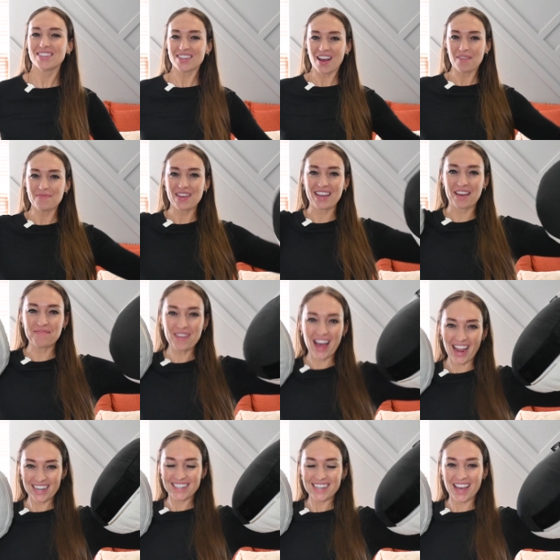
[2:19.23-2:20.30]
shopping at
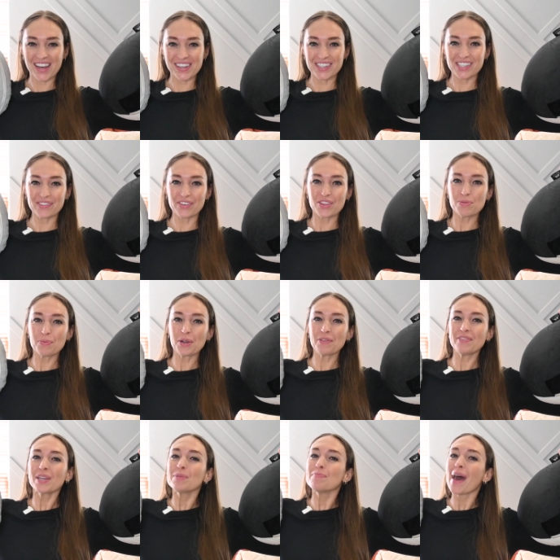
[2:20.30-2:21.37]
PineTales for the
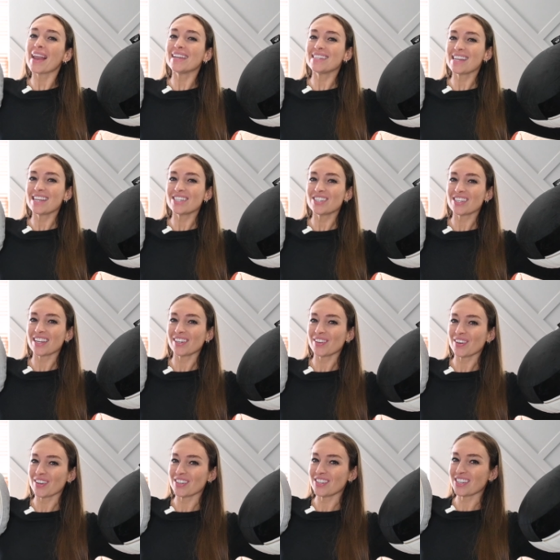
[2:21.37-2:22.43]
perfect meditation
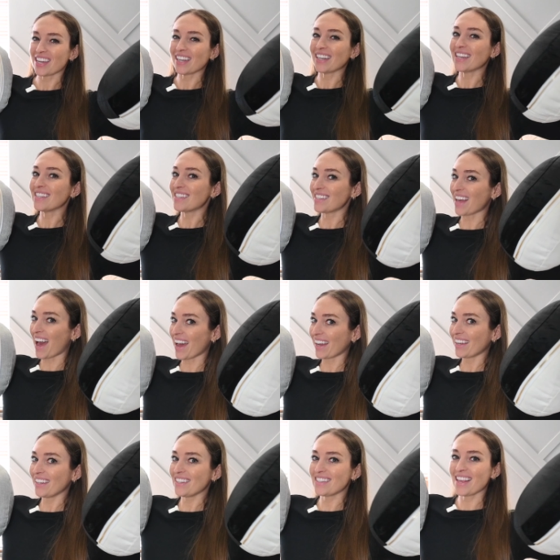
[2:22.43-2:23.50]
cushion
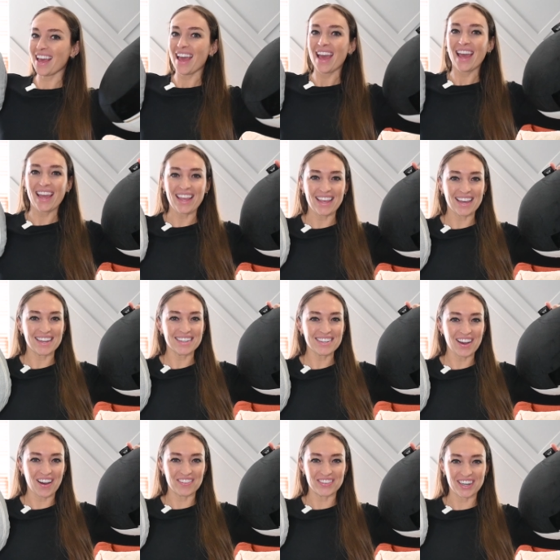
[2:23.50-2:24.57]
size and
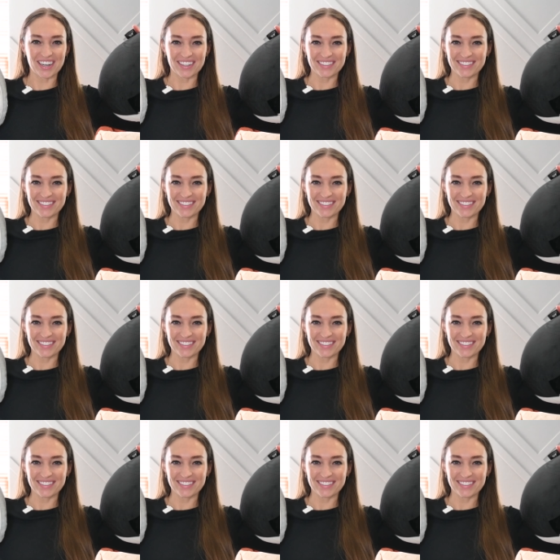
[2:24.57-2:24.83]
cover.